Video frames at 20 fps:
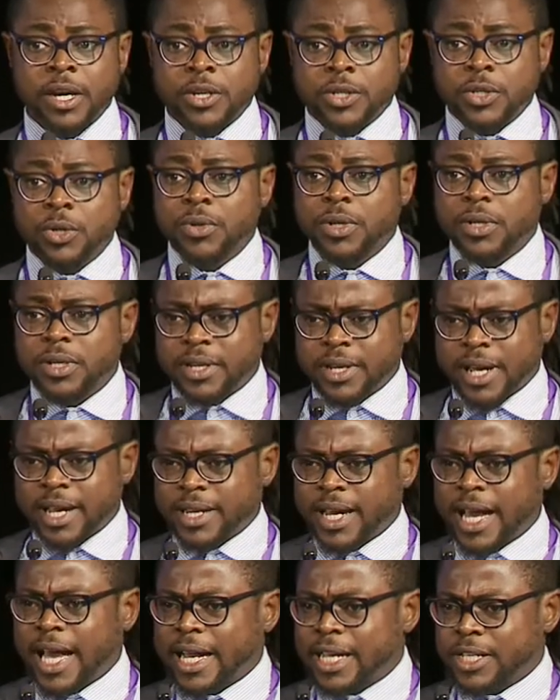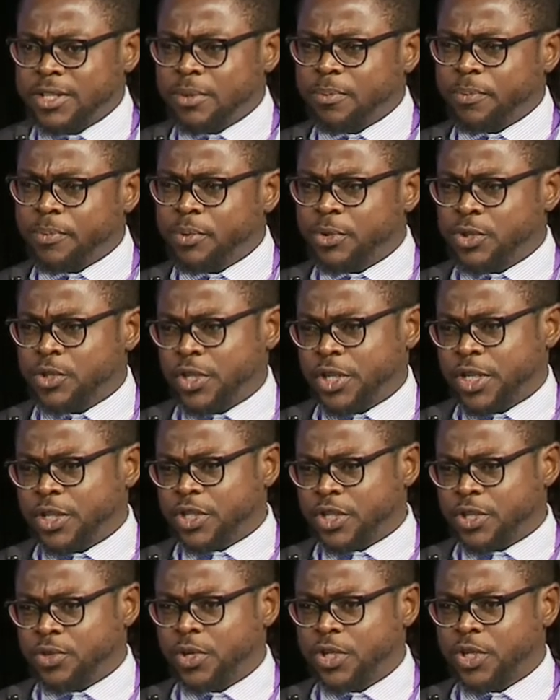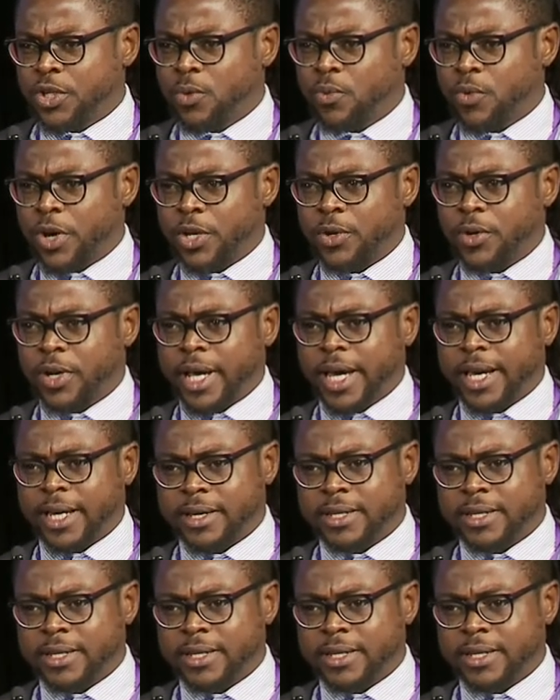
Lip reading: So the hackathon puts you in a situation where you're